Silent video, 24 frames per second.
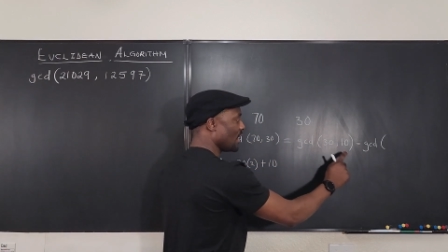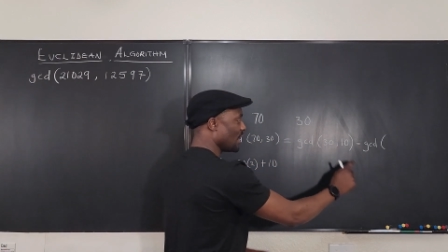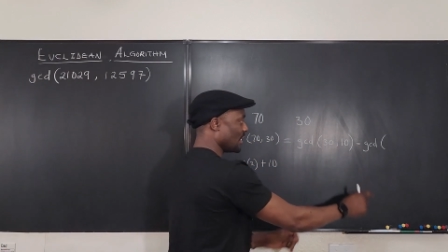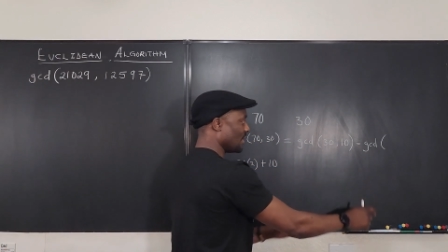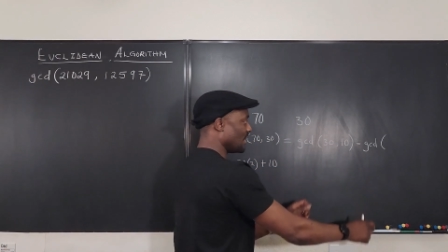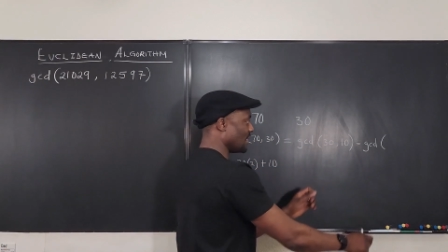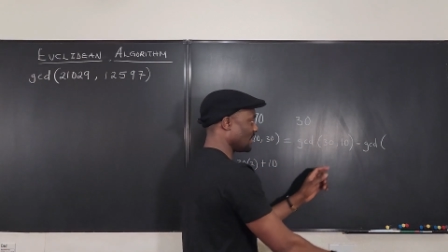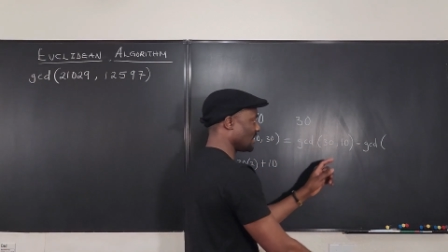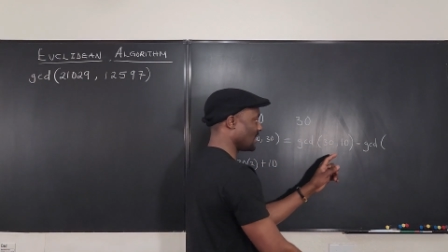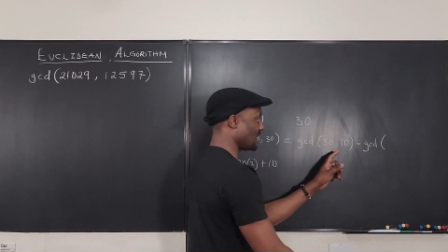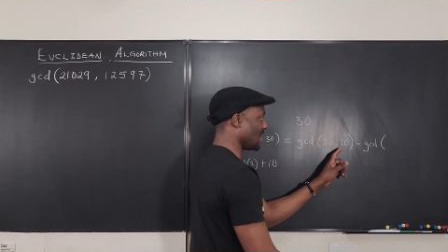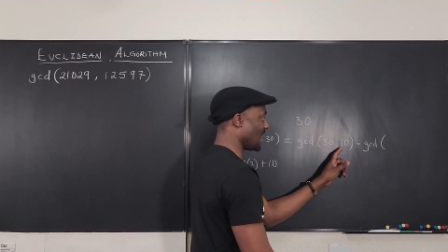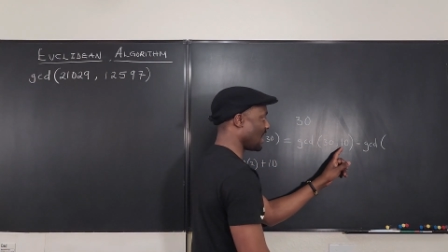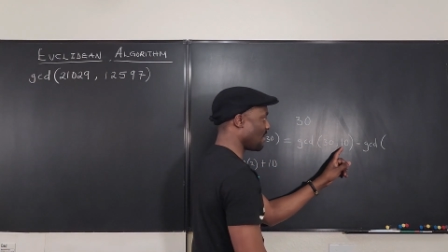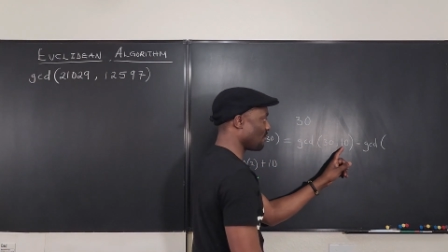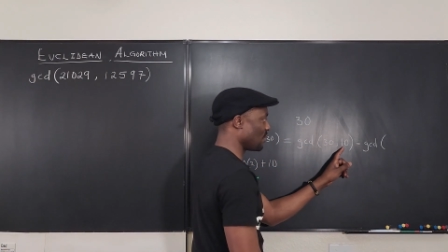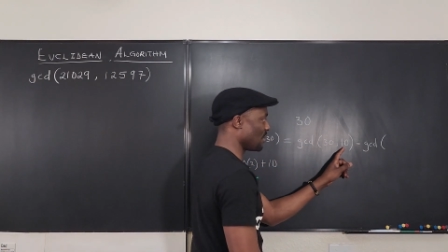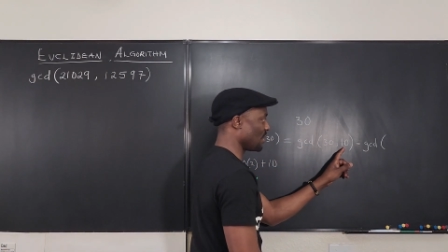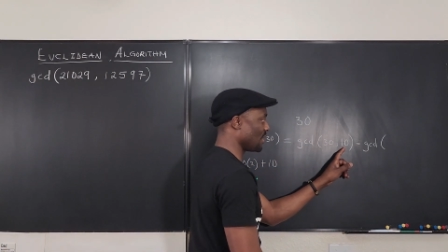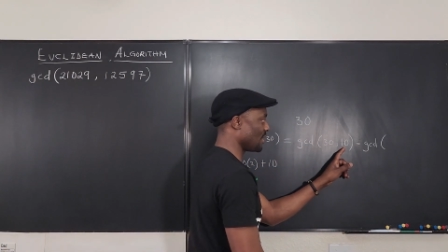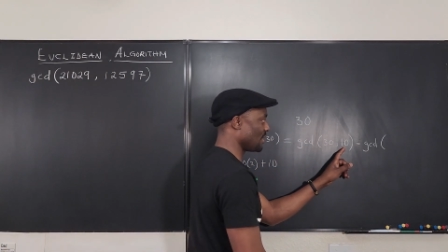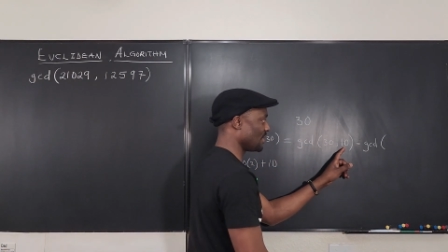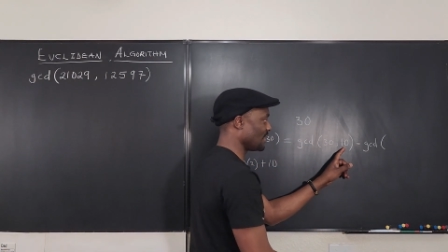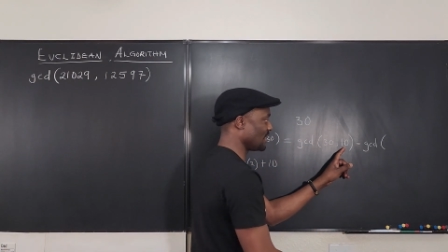This time we're
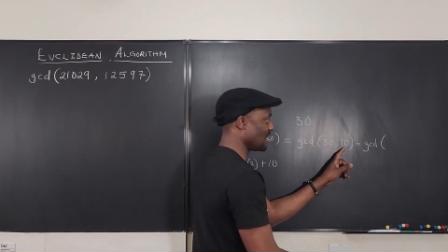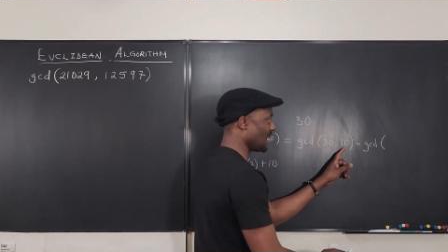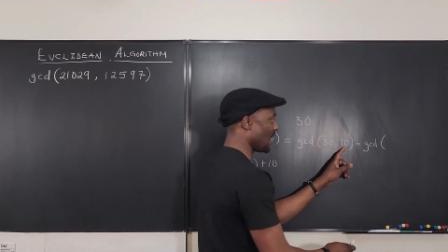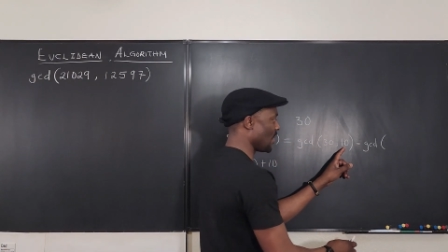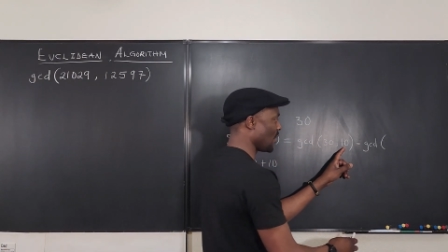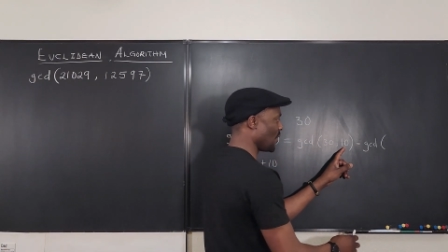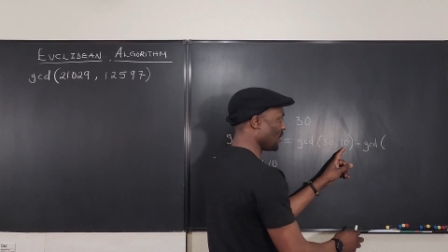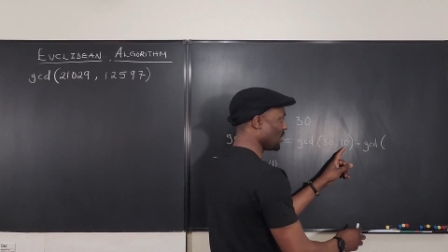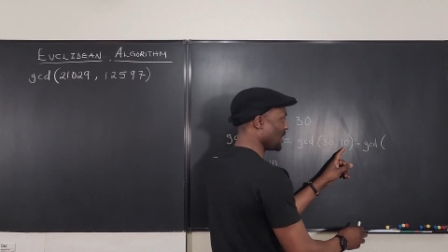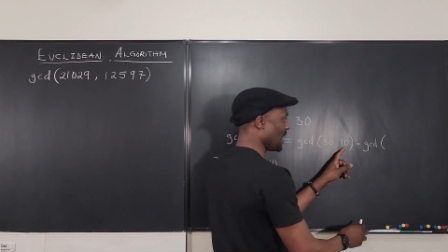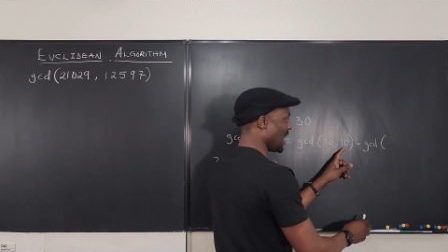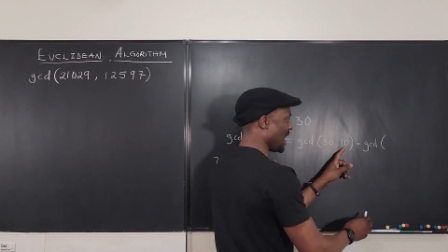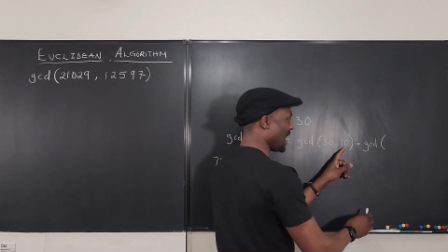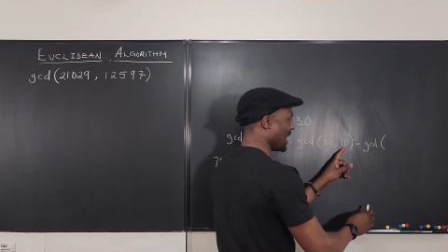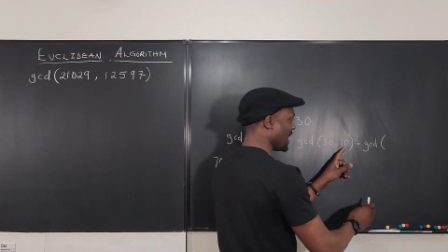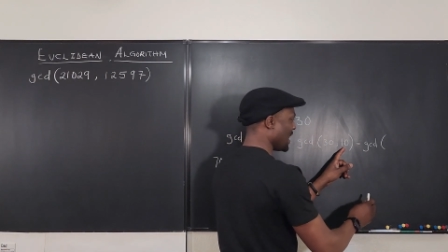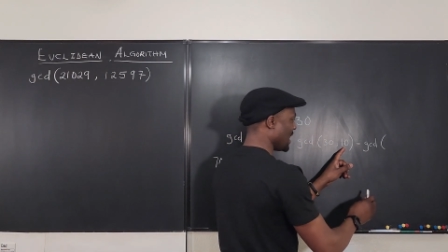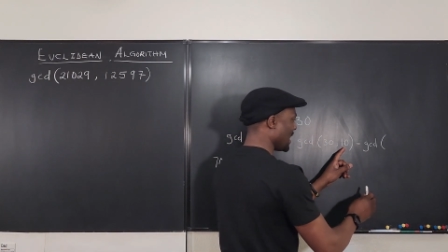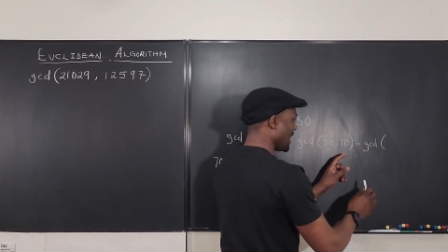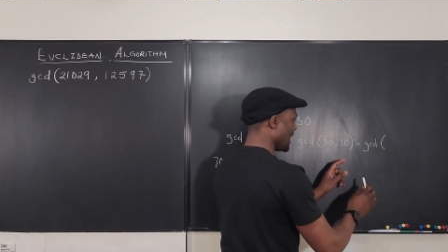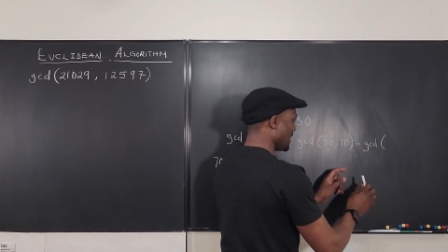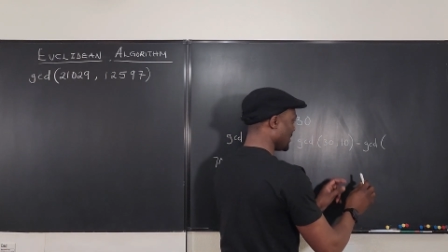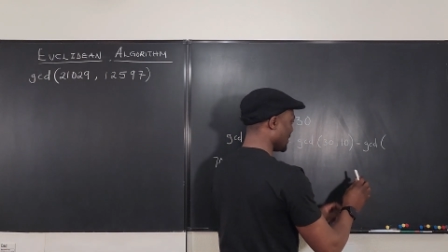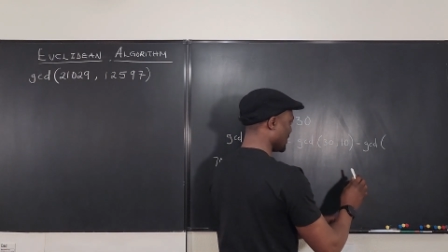gonna say, okay,
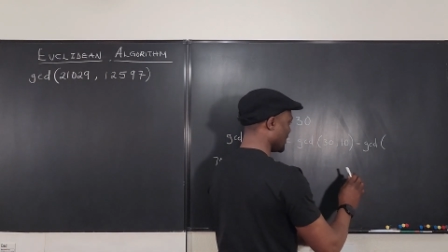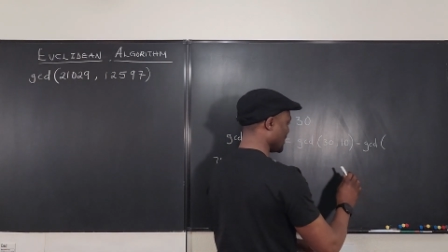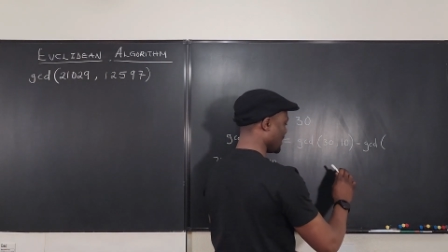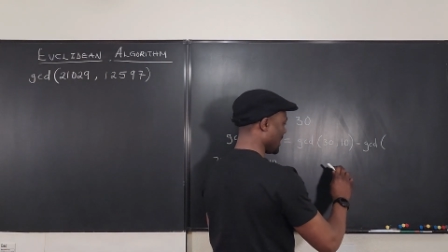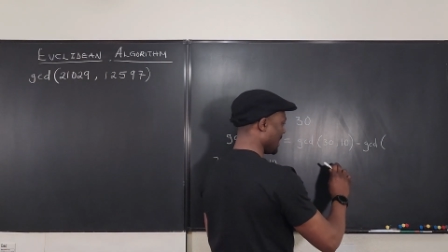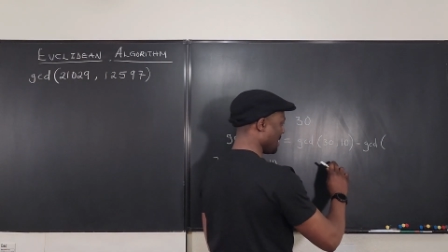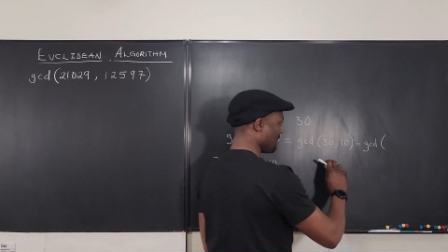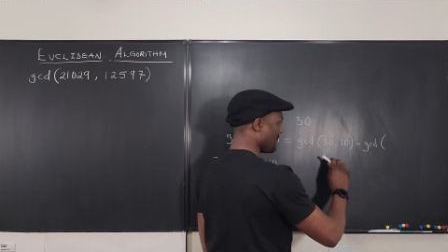is the same